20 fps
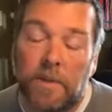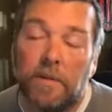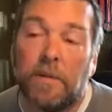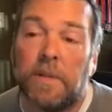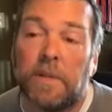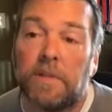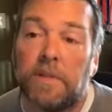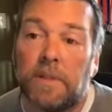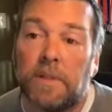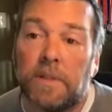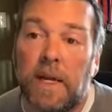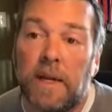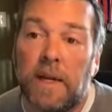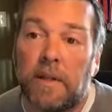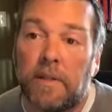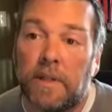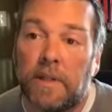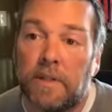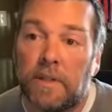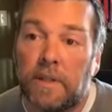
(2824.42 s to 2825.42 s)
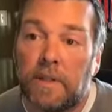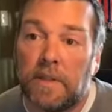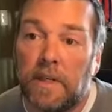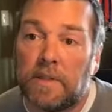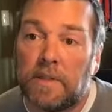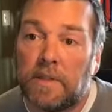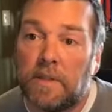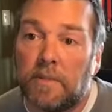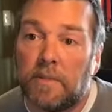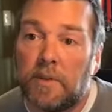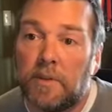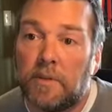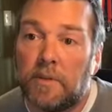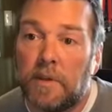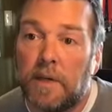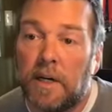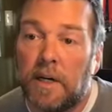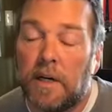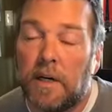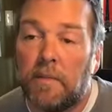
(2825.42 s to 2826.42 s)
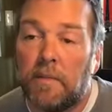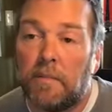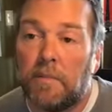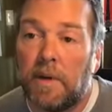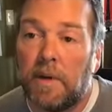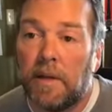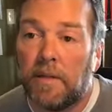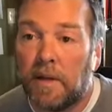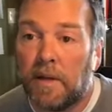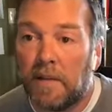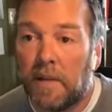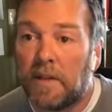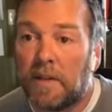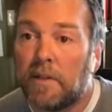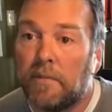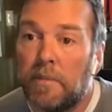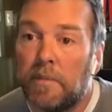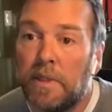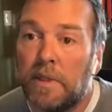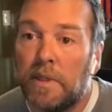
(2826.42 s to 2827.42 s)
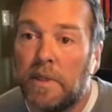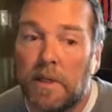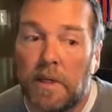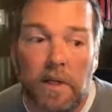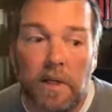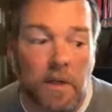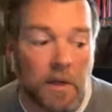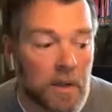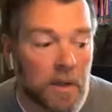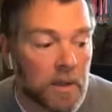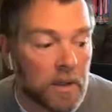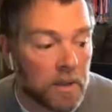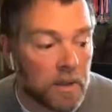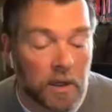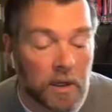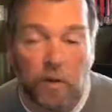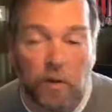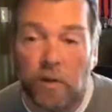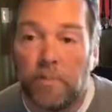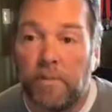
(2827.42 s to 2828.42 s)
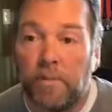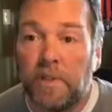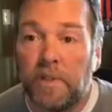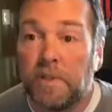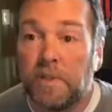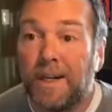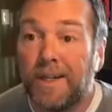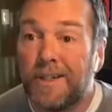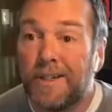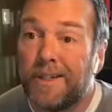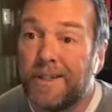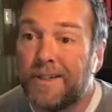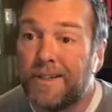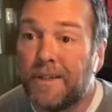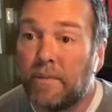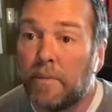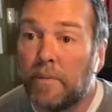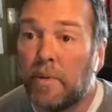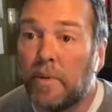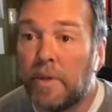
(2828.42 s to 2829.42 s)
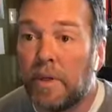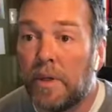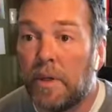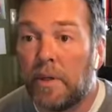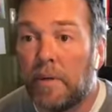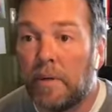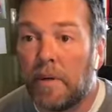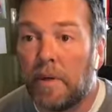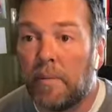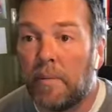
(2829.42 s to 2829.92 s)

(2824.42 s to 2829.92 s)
increasing salaries at Test Double? Um, I think that should be a, uh, a group discussion as an employee-owned